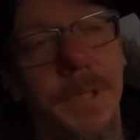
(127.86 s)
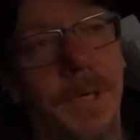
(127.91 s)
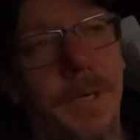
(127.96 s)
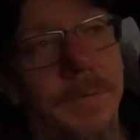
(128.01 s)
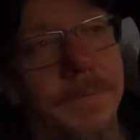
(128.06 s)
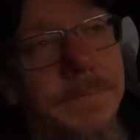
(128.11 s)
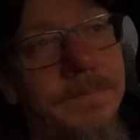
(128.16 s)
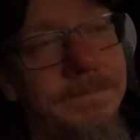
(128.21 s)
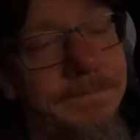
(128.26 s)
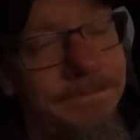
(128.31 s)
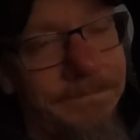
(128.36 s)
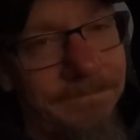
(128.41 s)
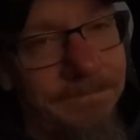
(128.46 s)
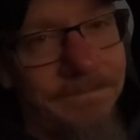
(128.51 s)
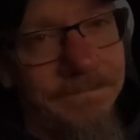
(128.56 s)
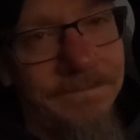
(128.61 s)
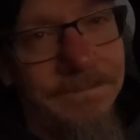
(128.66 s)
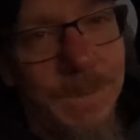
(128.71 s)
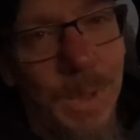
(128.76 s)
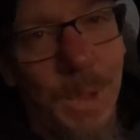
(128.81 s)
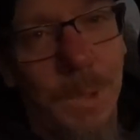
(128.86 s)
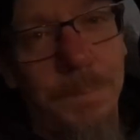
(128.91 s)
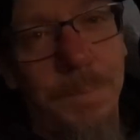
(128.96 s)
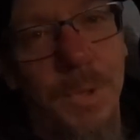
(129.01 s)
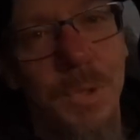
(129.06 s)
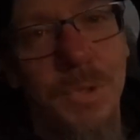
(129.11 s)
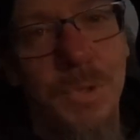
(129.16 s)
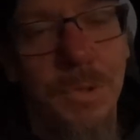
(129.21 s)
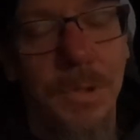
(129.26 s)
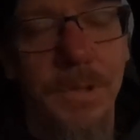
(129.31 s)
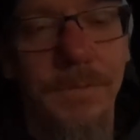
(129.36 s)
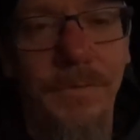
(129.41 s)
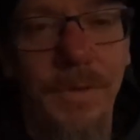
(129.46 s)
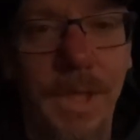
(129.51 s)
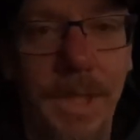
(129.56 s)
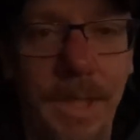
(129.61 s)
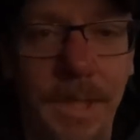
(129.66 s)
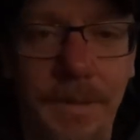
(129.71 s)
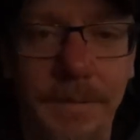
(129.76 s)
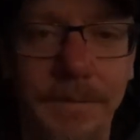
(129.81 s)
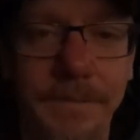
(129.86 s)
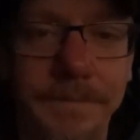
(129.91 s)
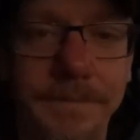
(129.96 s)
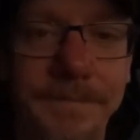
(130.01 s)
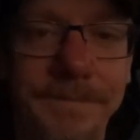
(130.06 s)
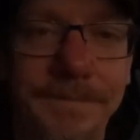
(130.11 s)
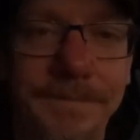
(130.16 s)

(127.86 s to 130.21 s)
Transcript: So hope you enjoy the video.